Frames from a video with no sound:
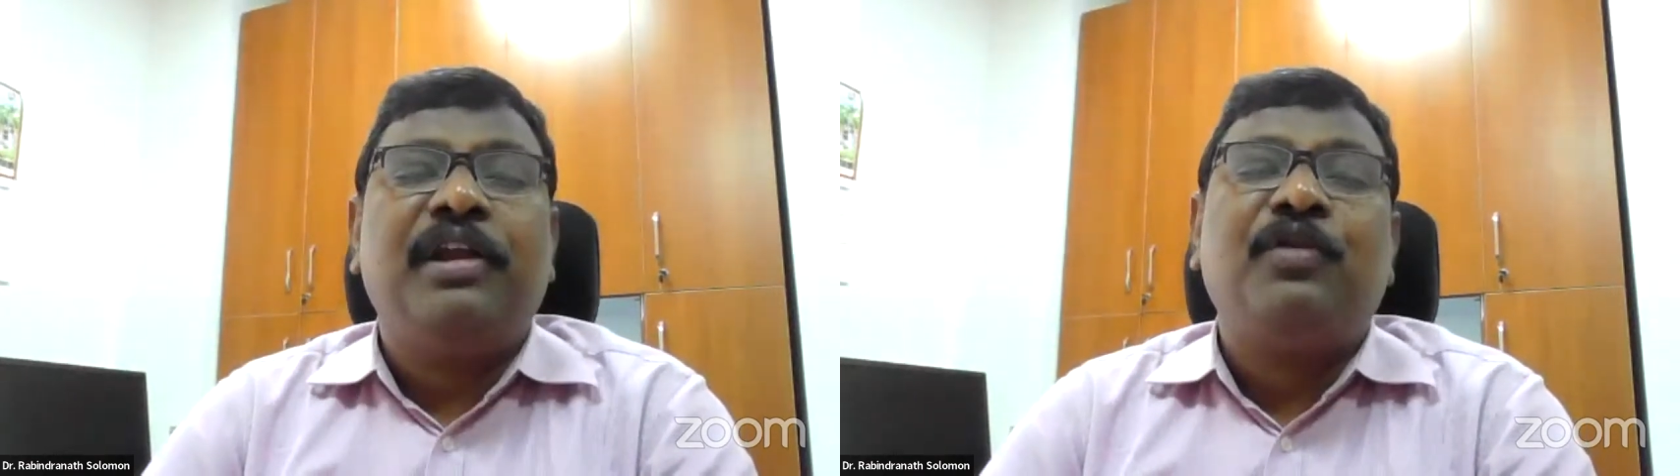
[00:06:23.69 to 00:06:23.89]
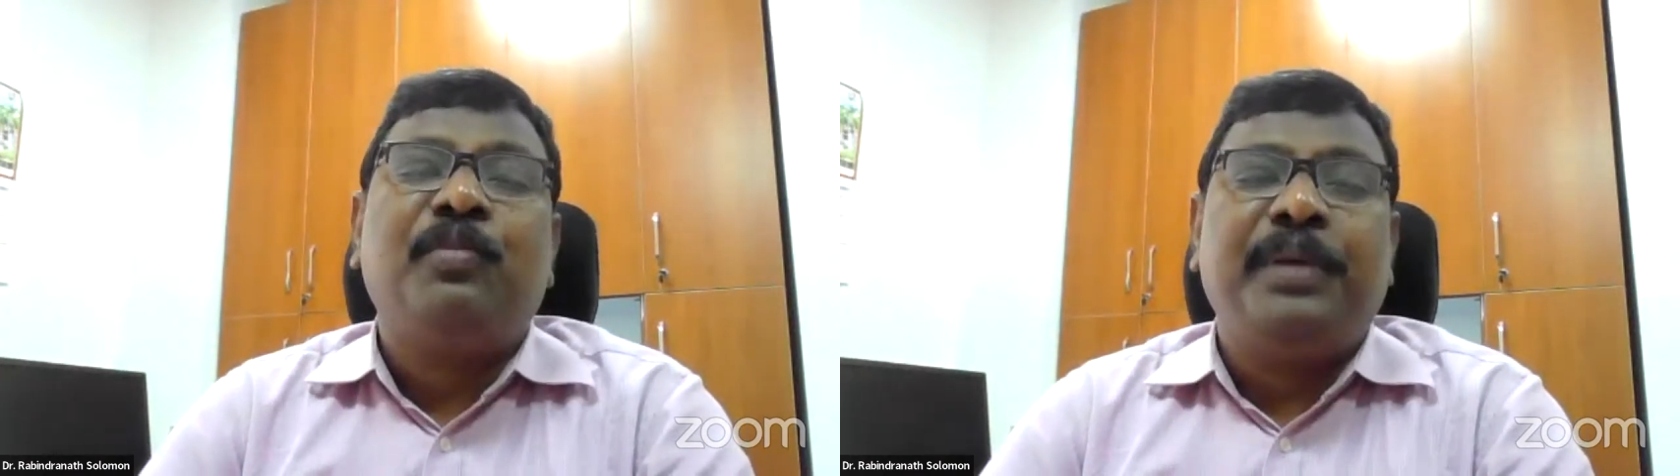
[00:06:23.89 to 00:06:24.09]

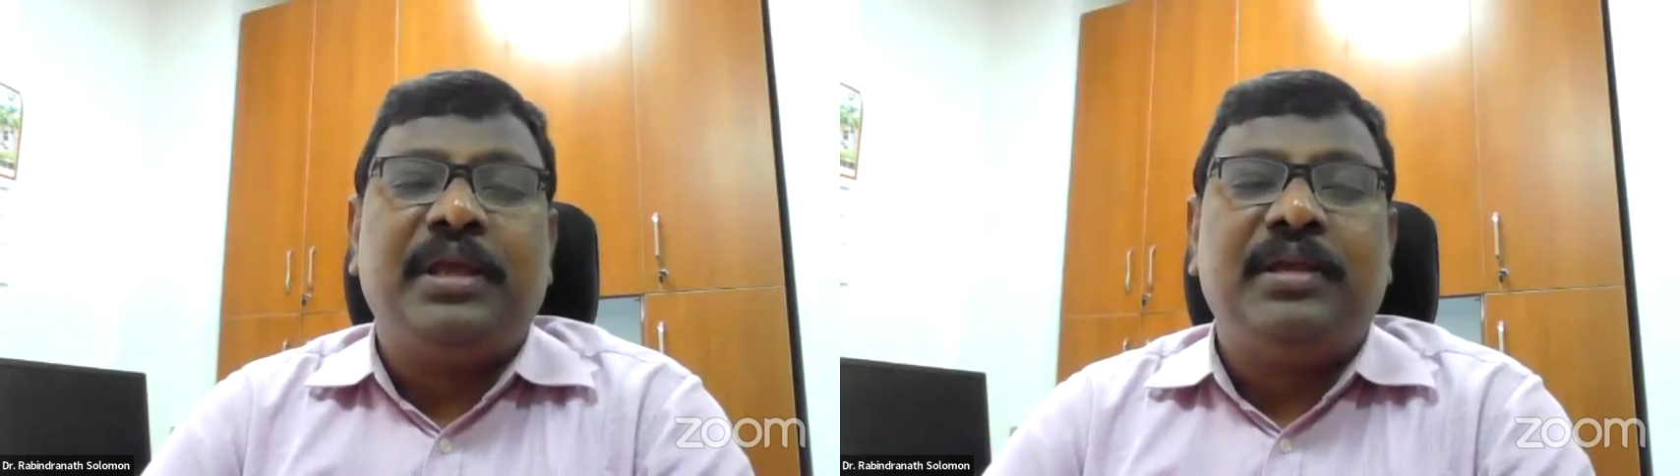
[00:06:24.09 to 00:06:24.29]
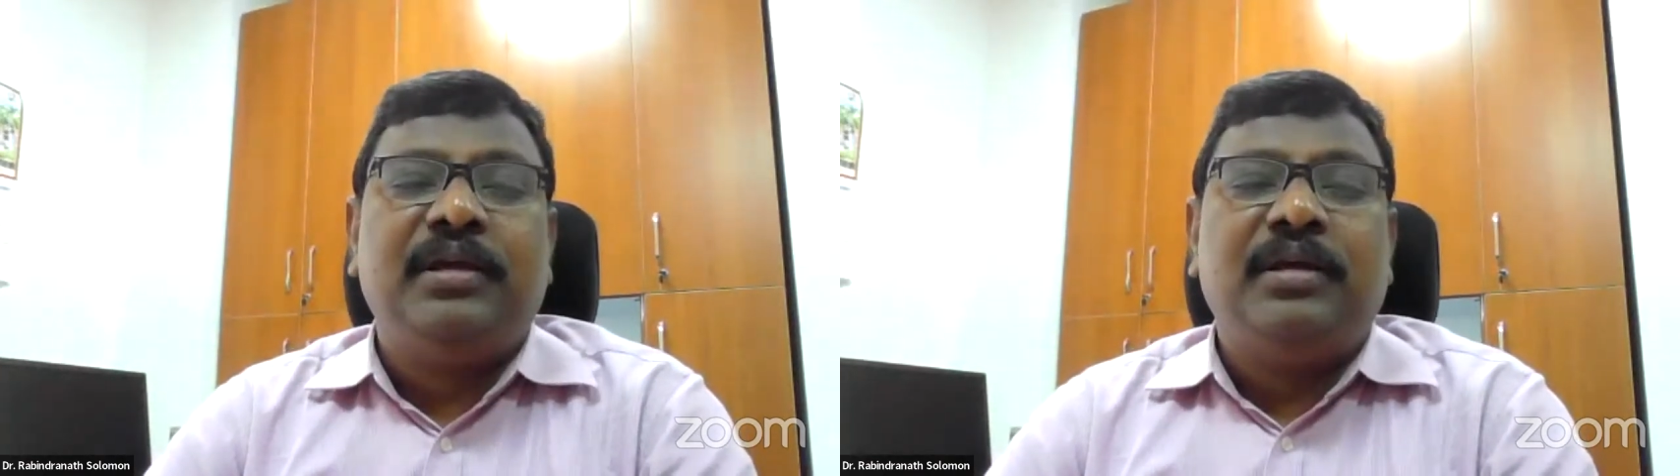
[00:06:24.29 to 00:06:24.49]

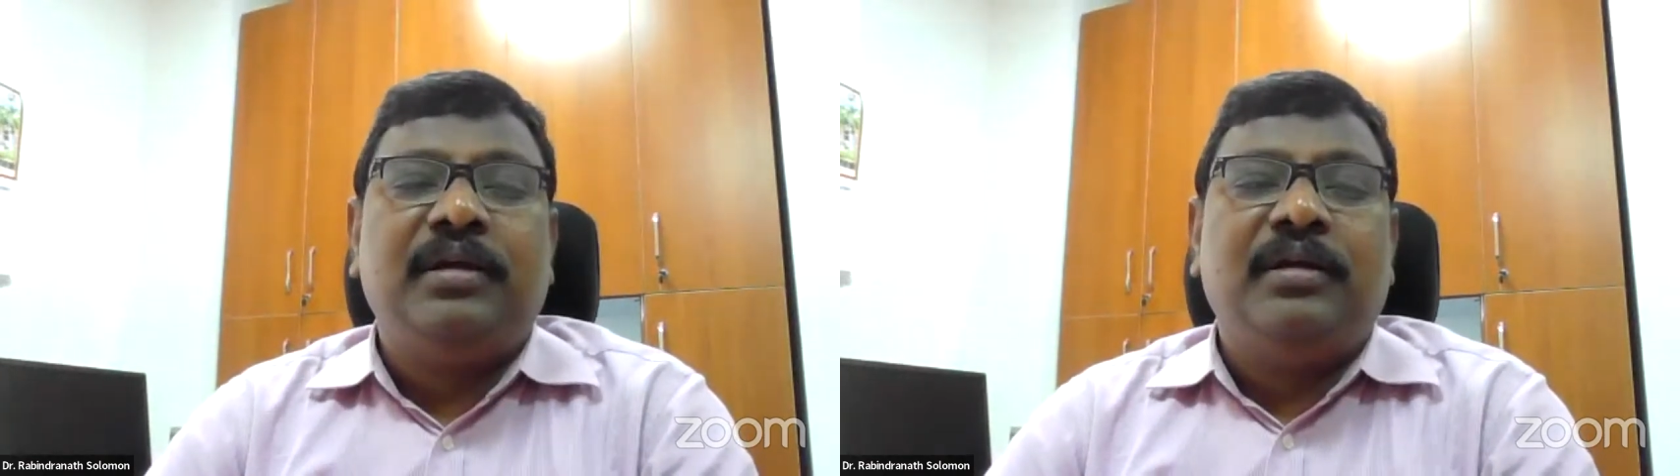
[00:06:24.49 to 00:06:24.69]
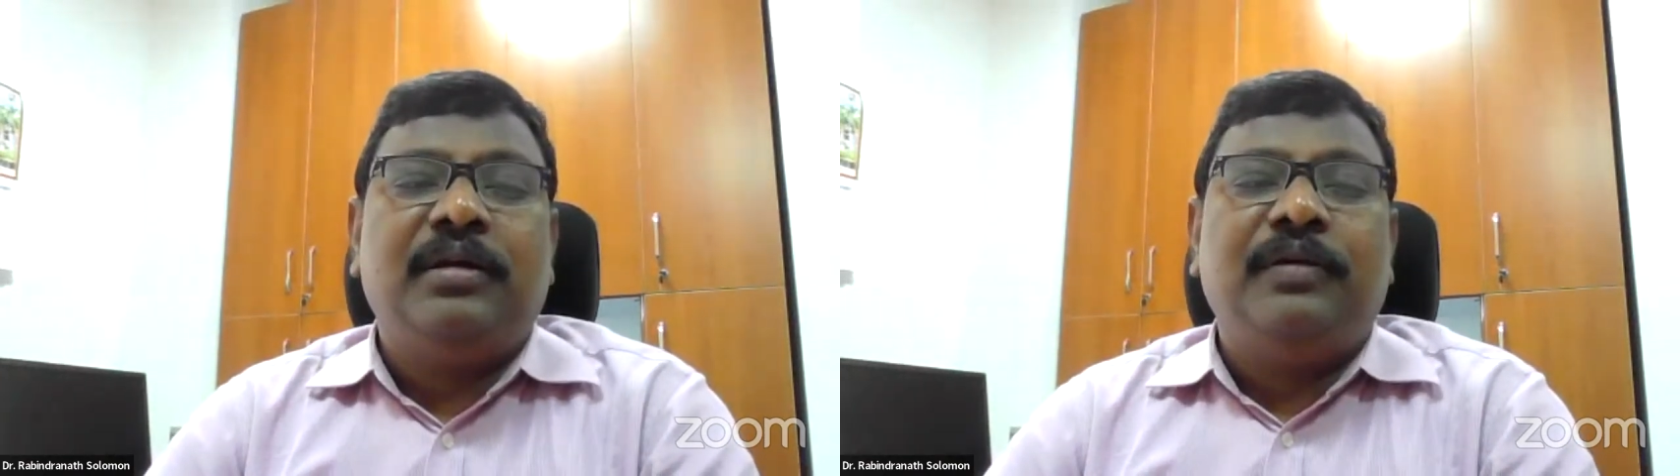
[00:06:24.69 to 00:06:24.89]
rupee
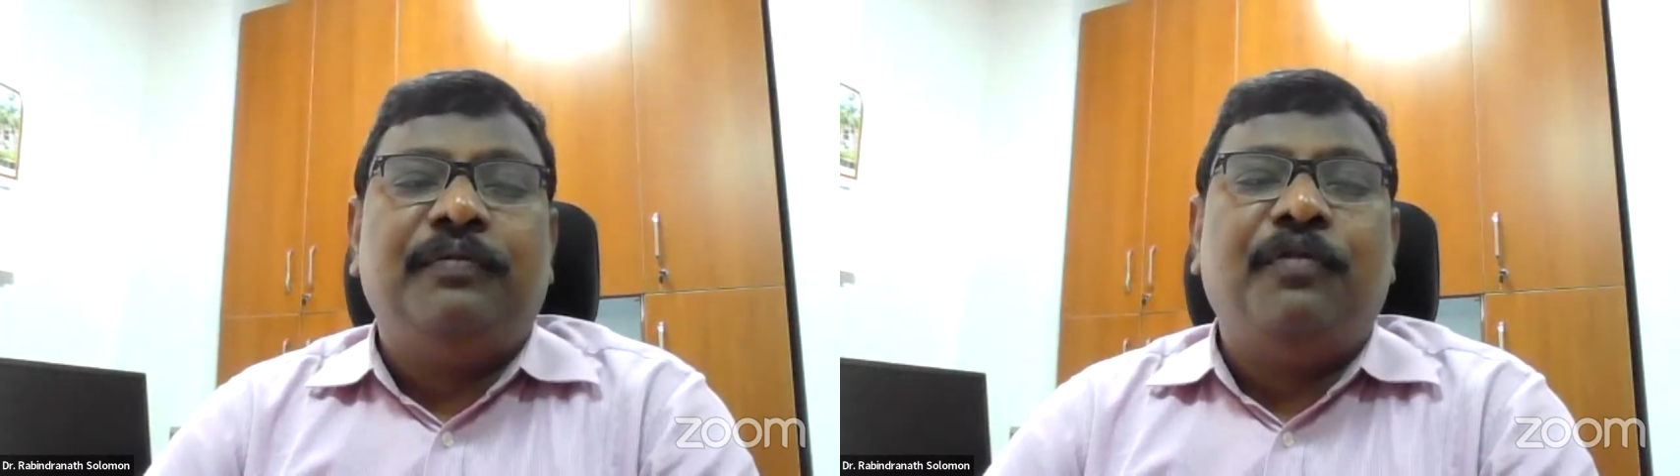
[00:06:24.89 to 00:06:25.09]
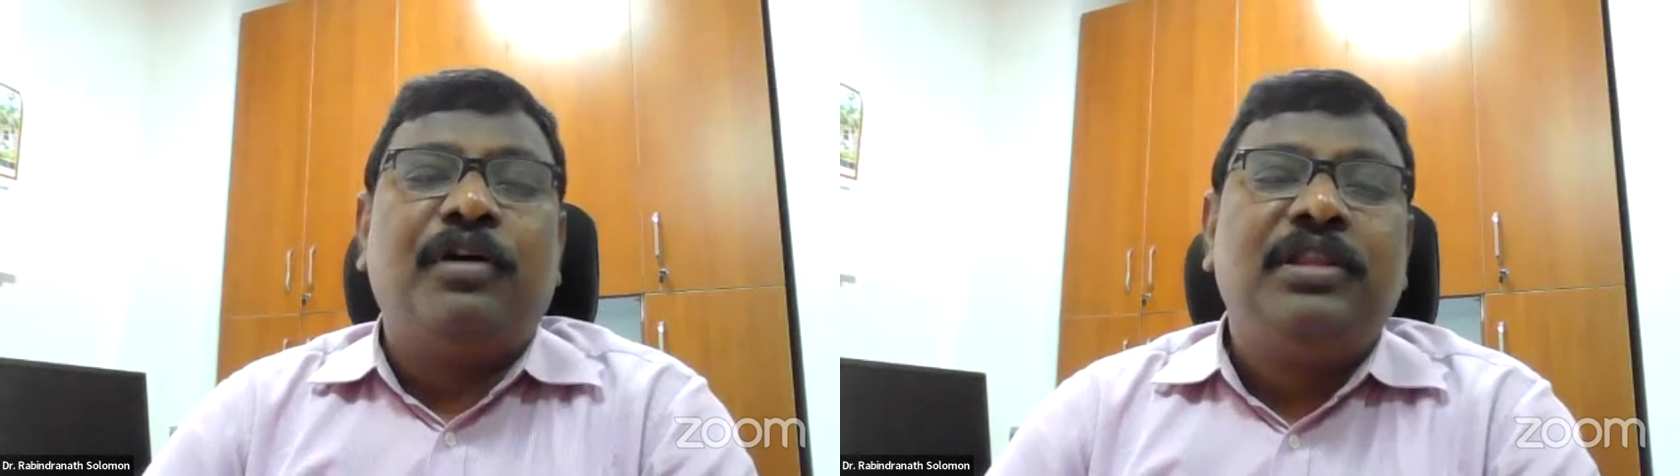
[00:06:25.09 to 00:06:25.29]

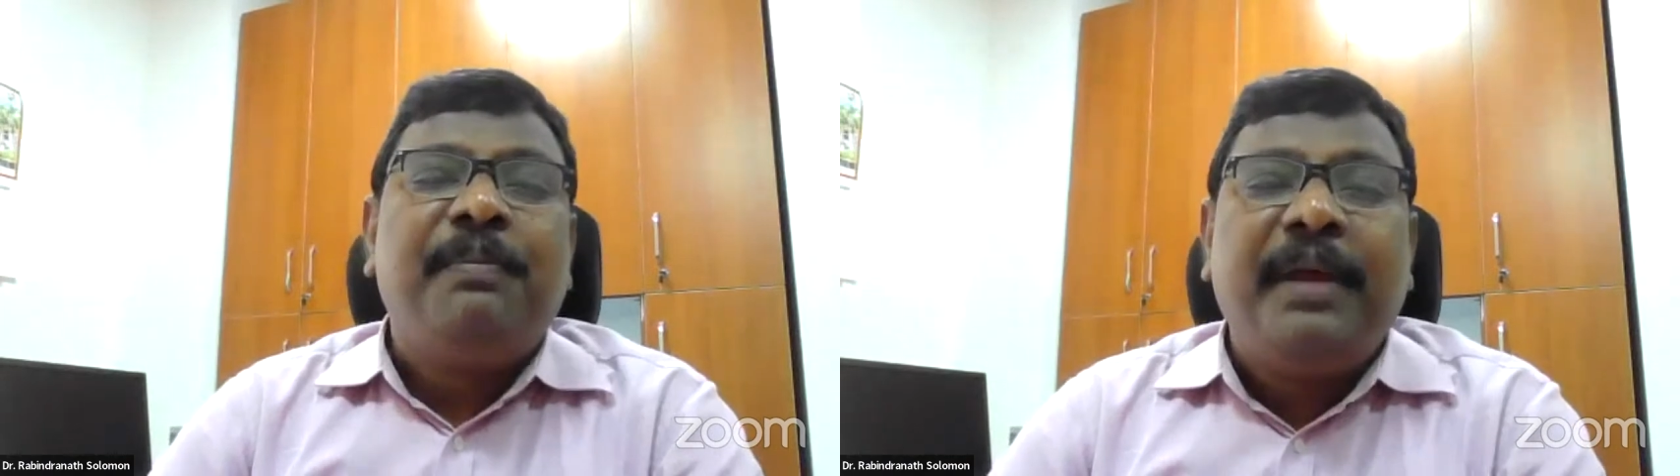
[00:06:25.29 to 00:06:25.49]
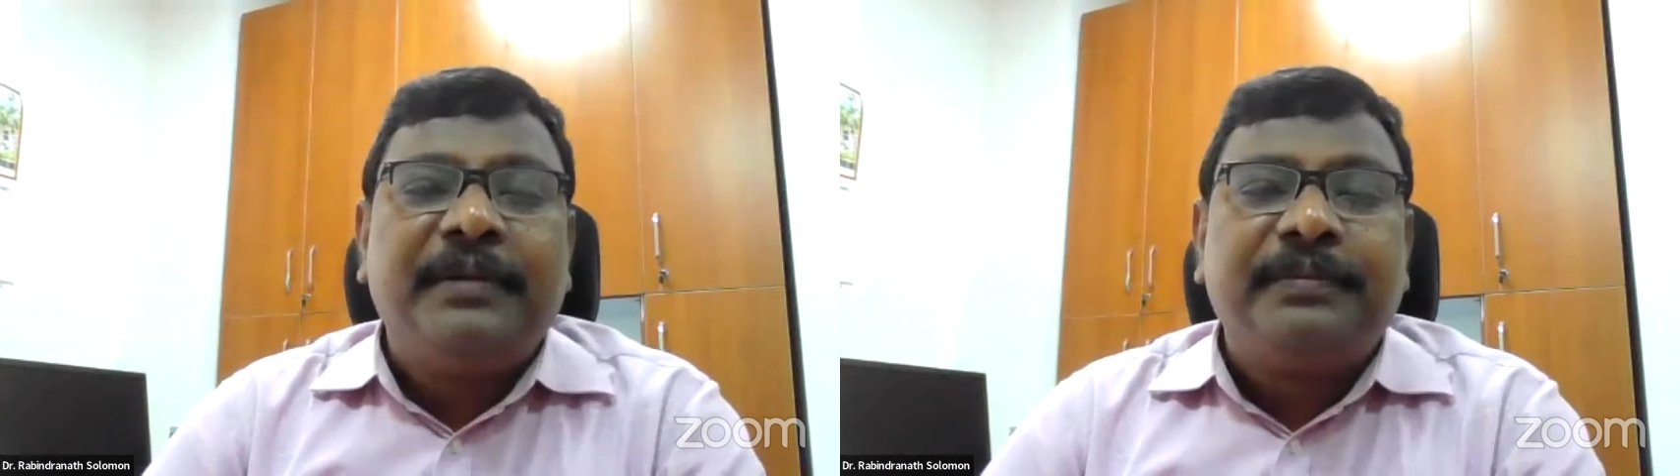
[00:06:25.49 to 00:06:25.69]
for the
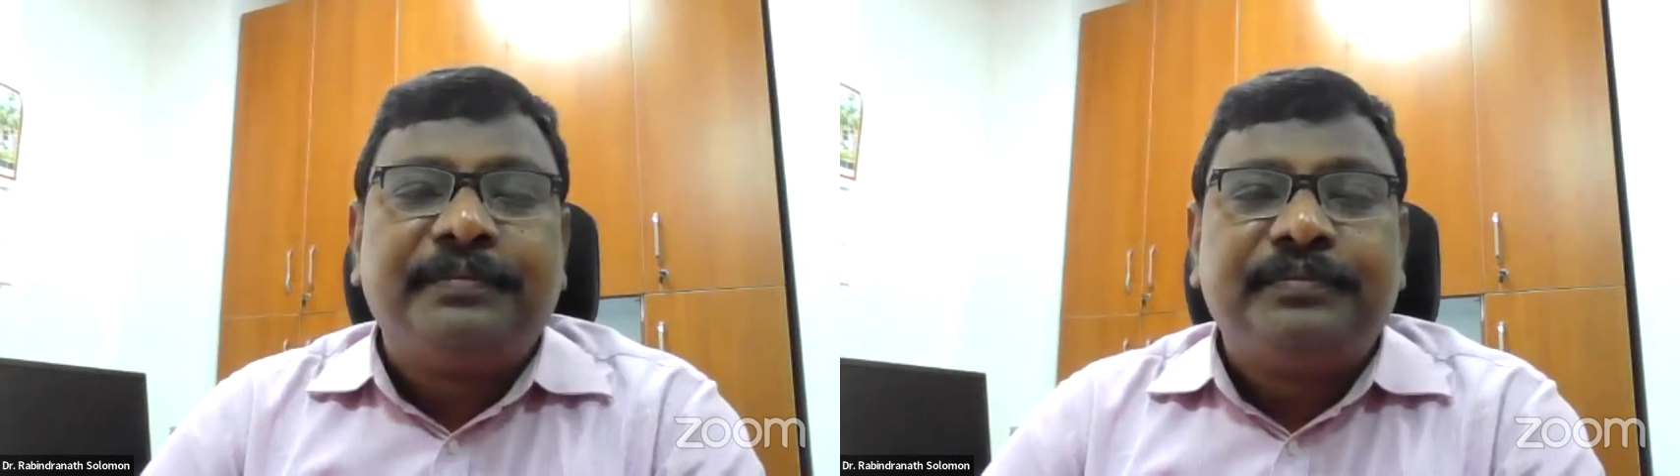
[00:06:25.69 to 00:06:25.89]
pen.